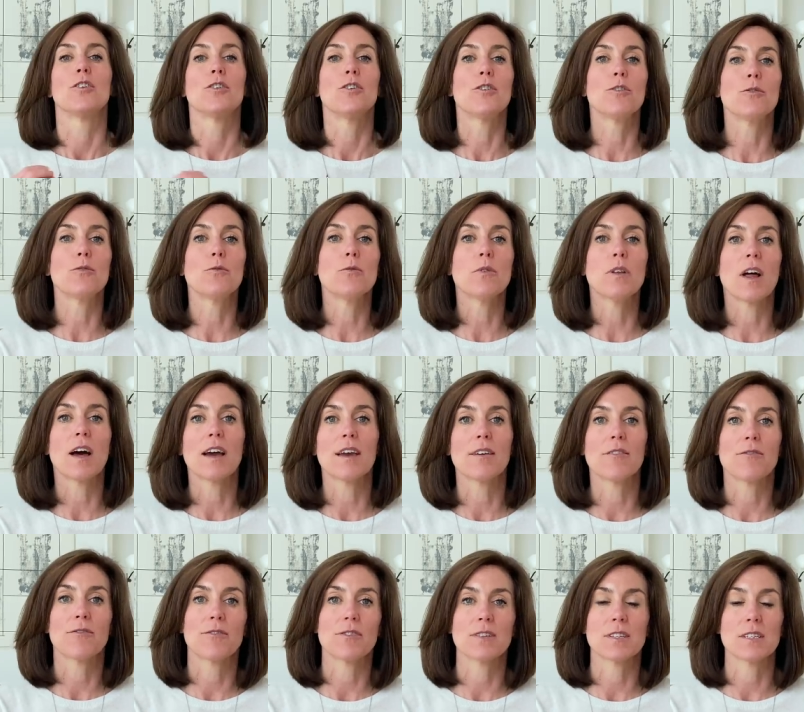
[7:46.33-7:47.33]
new
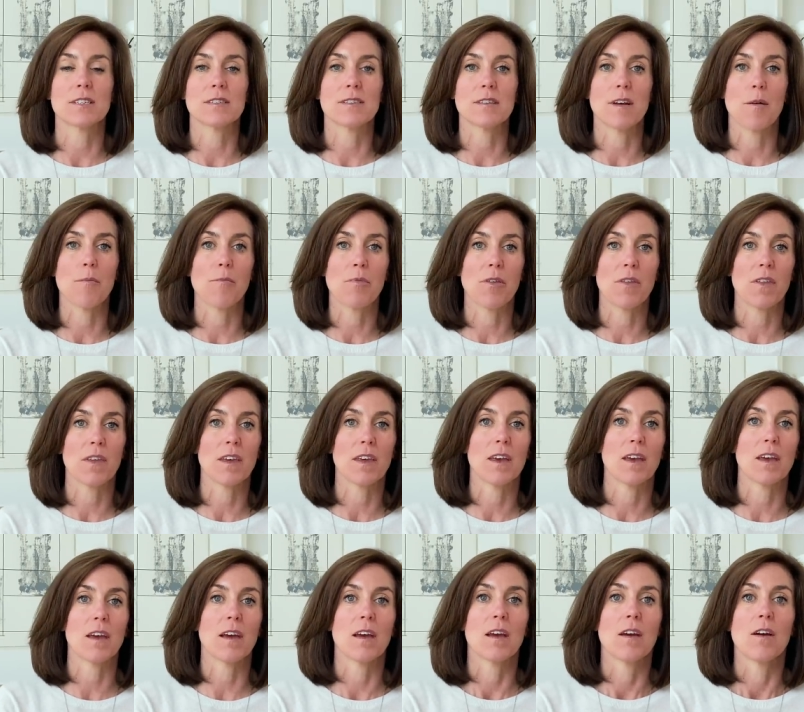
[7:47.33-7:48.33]
life to
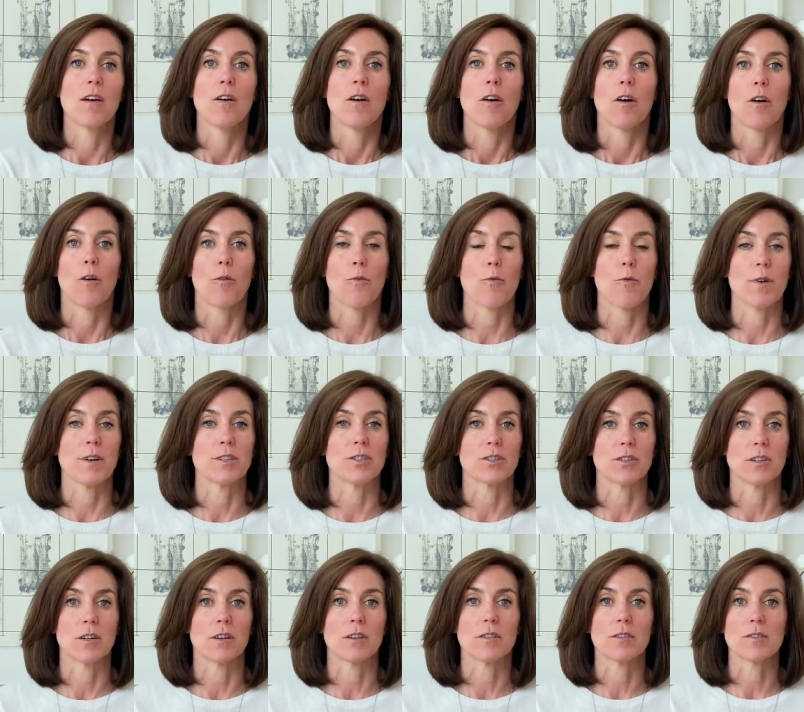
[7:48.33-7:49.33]
something
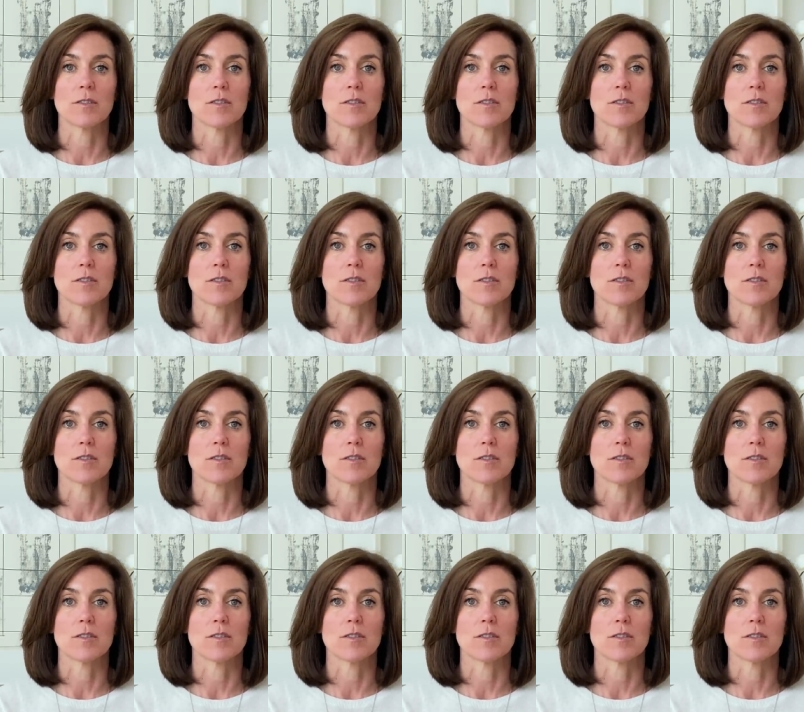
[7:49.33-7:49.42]
original.